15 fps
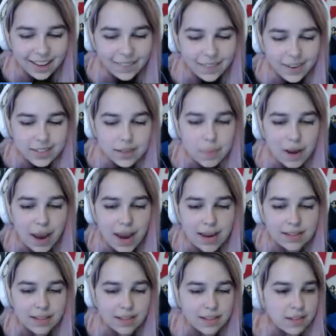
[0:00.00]
we should
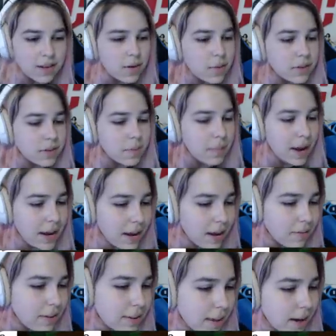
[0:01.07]
paint it too. We should paint
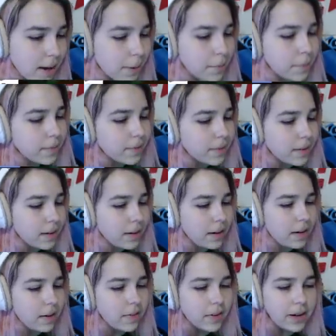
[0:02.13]
everything
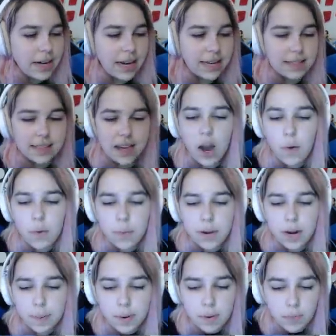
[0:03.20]
very oh nicely. Oh, oh we
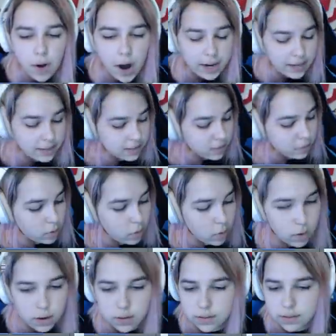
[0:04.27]
gotta put rockets, of
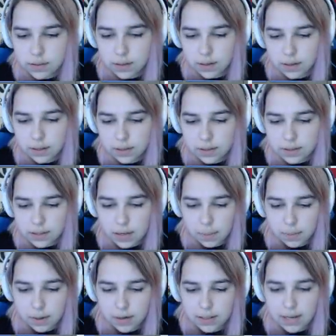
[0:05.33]
course. See,
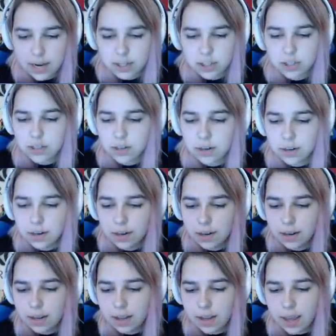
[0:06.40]
I'm gonna. That's attach... what I'm doing.
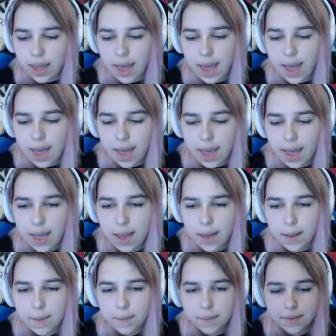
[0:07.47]
Yeah.
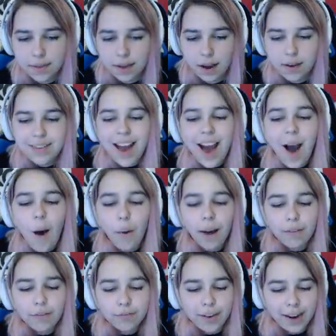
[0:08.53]
No,
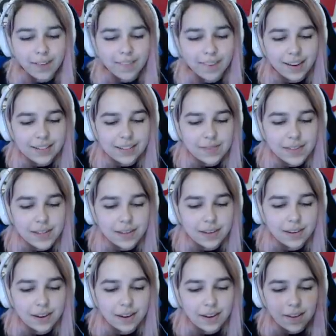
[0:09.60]
not fireworks. I mean,
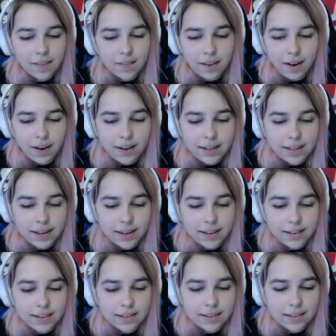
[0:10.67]
rockets.
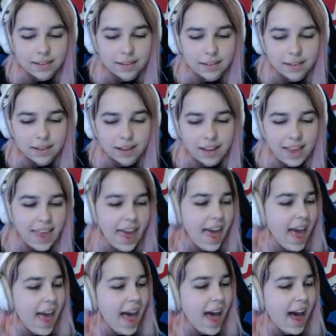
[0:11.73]
Oh, rockets.
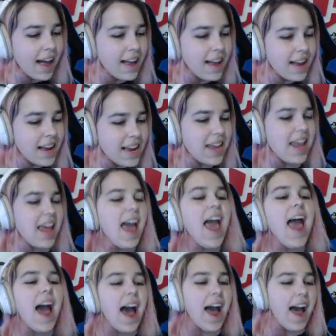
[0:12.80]
Yeah. Yeah.
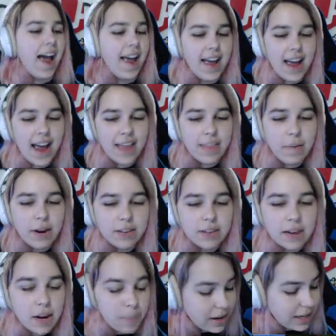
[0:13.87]
And then but we
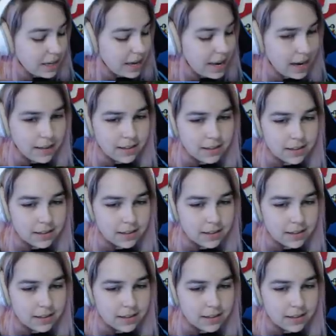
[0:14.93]
also gotta put, put cannons.